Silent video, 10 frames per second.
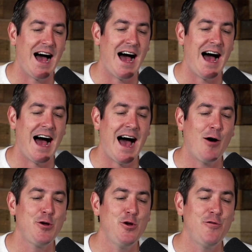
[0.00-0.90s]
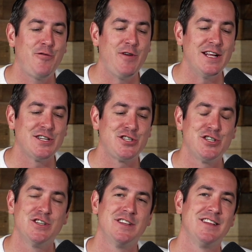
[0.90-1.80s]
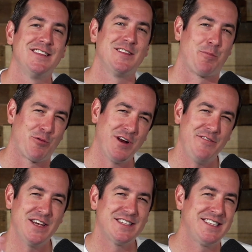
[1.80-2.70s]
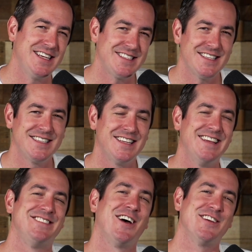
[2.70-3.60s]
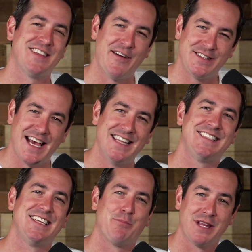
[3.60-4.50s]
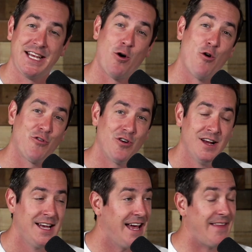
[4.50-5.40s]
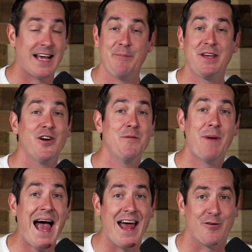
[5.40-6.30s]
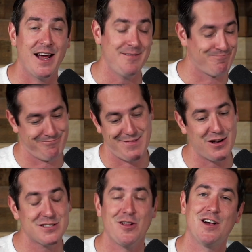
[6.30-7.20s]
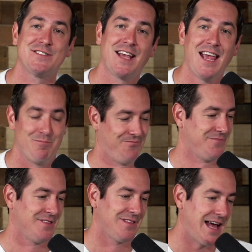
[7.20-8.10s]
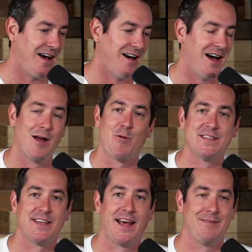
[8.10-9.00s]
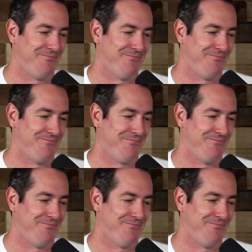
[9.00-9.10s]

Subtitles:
how you finish the previous season, it does have a tendency to bleed over, and that can be good and bad, right? Nuggets lost the game on Wednesday night.